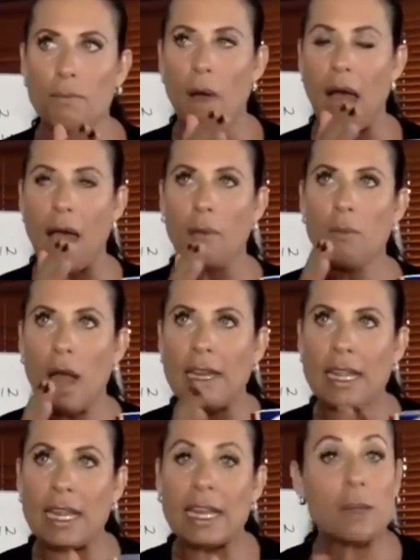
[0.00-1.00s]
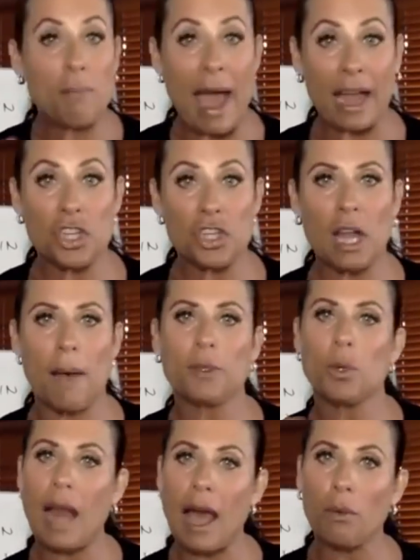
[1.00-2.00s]
I needed to package it up. So
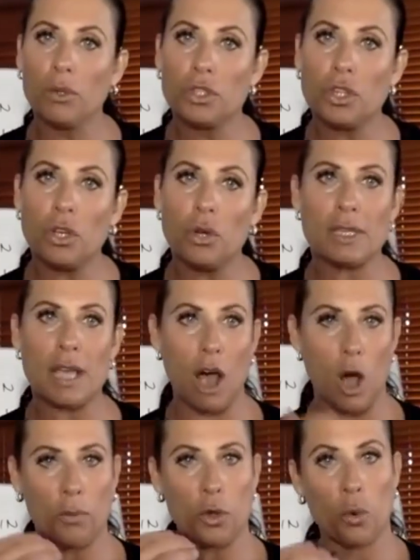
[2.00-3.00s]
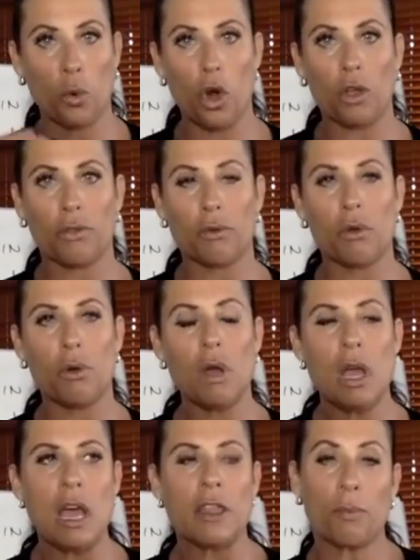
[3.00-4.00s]
what I will do is I'll help you work through
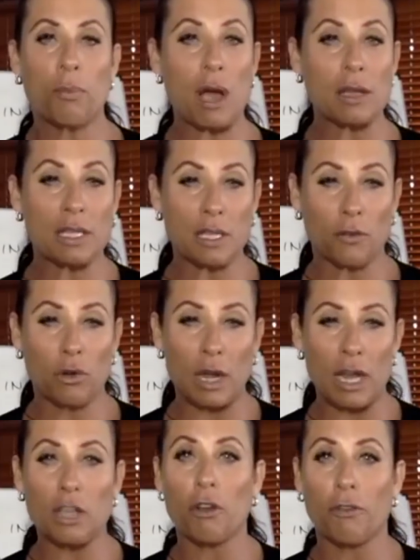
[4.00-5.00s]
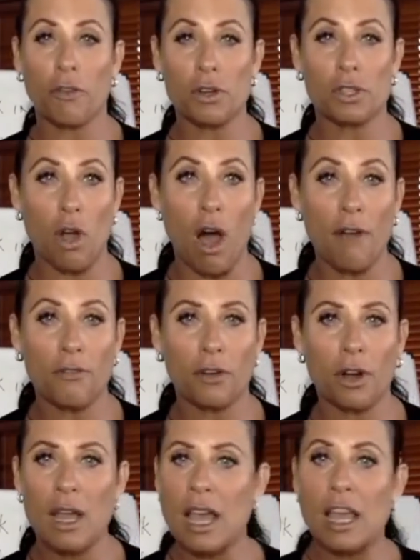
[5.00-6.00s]
the process of creating your first
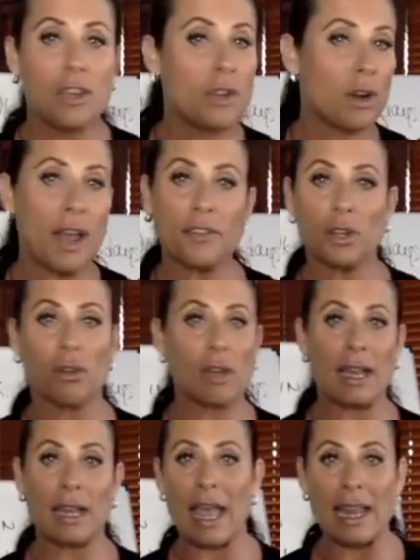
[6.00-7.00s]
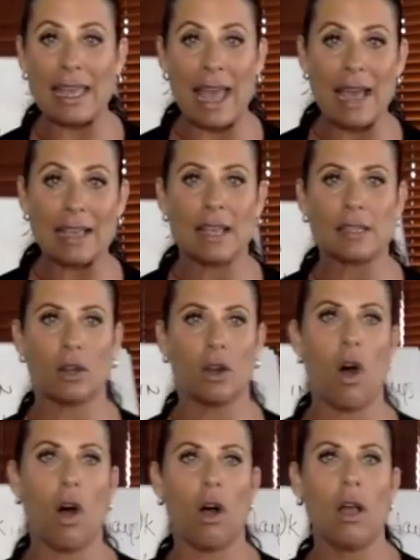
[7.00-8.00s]
offer. You don't have to create any assets at
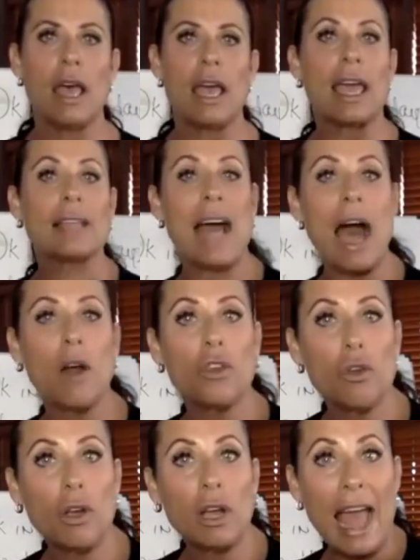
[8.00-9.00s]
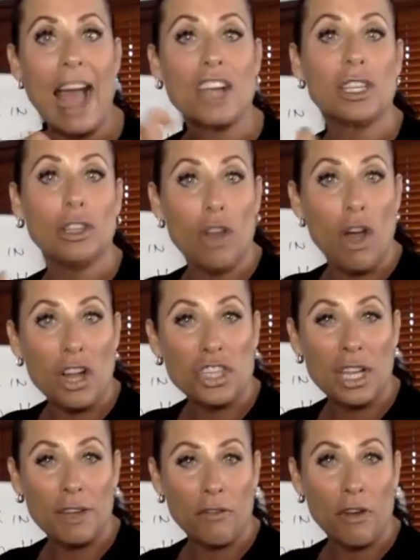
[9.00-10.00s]
all. It's how that you're going to actually launch
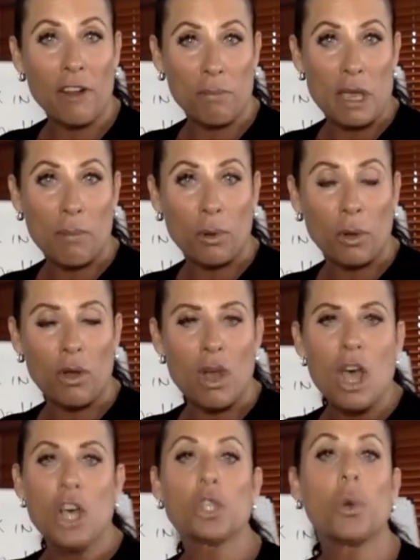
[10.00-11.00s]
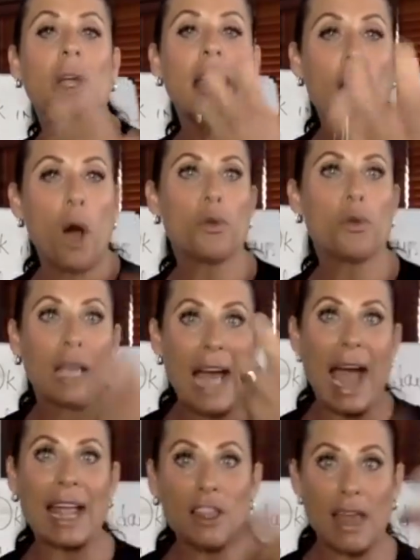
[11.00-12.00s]
it in front of people. So we're going to help you
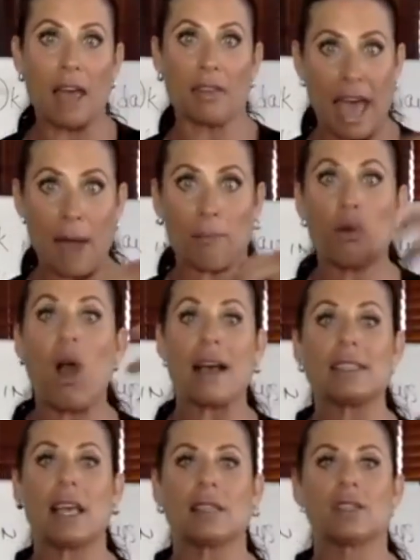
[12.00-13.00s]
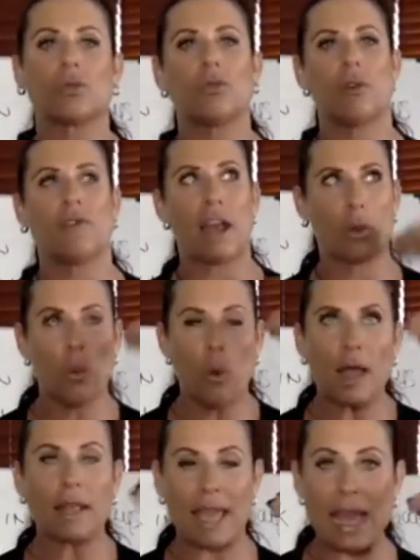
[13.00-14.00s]
guide that process through of like,
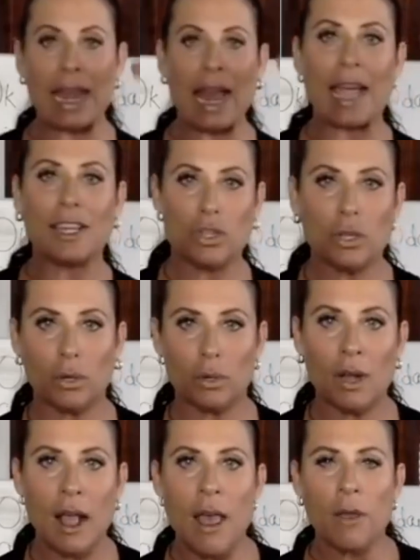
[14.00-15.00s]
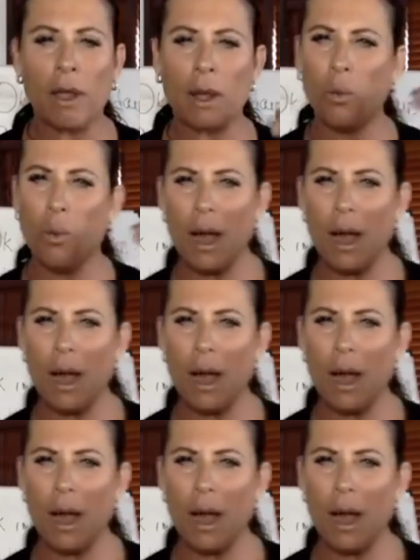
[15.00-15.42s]
what can I do? Like,